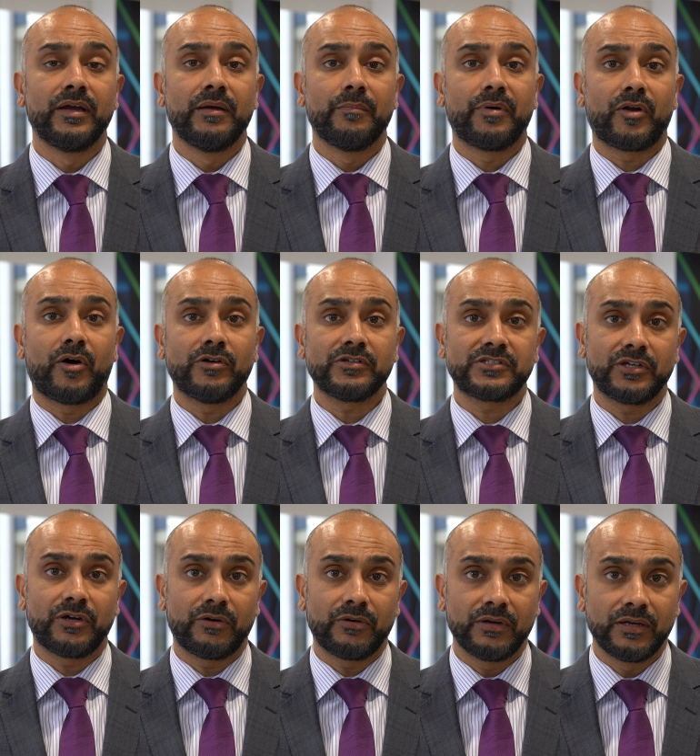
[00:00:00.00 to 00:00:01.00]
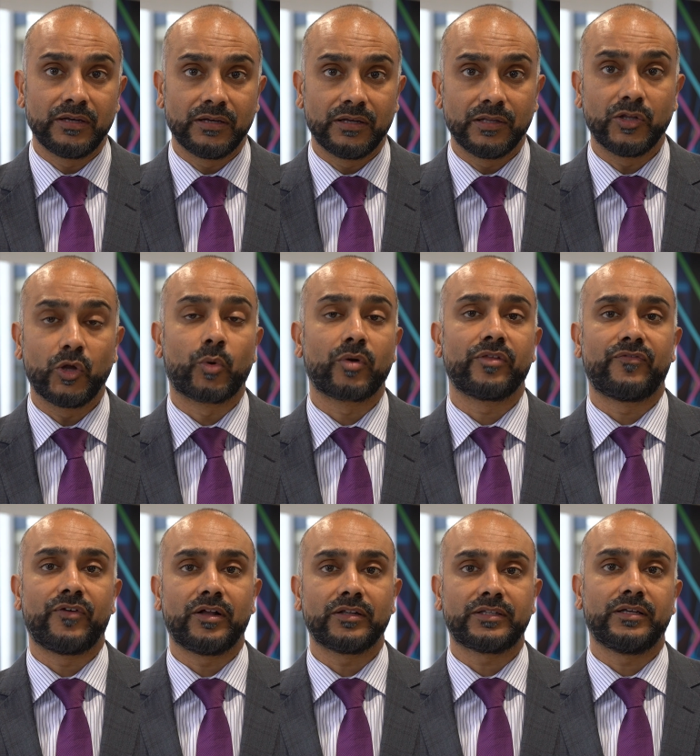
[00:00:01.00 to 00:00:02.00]
but also lower the
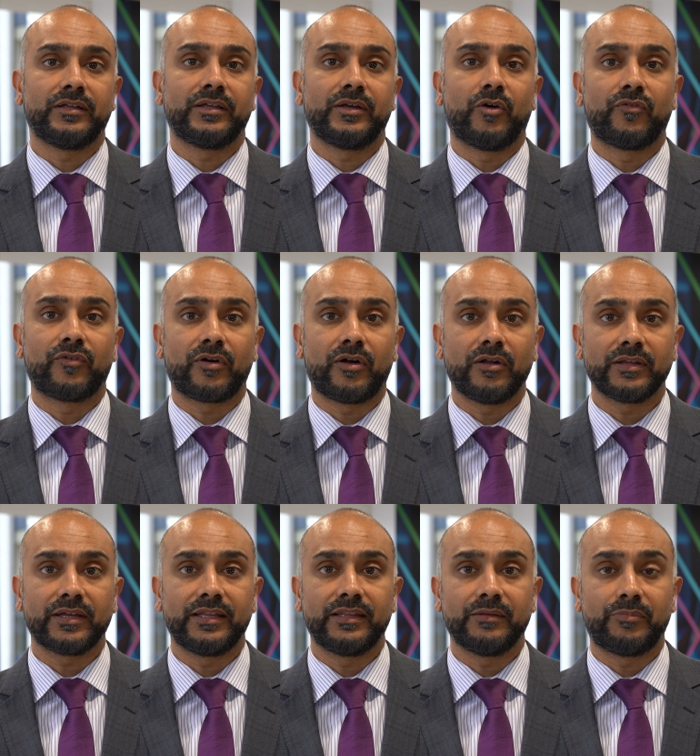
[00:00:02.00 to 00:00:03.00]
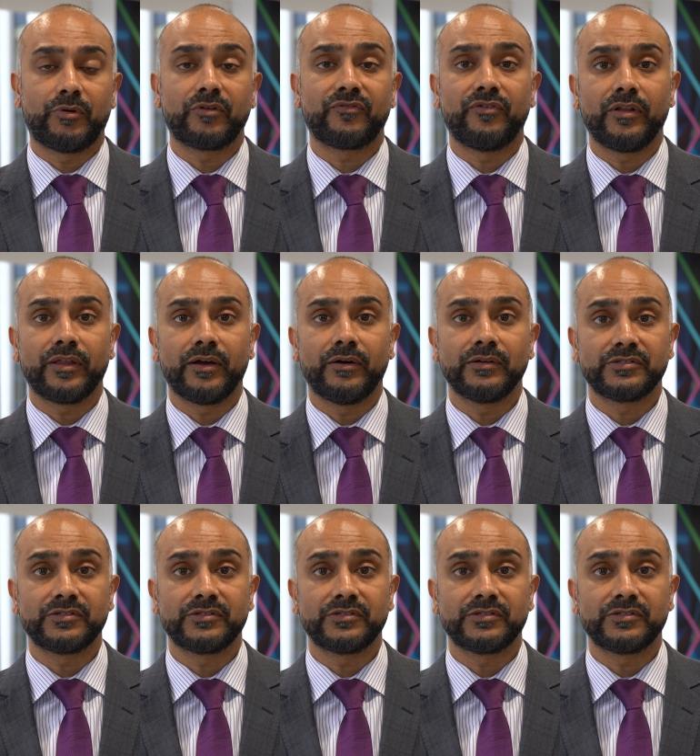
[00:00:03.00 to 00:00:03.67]
volatility overall in the portfolio.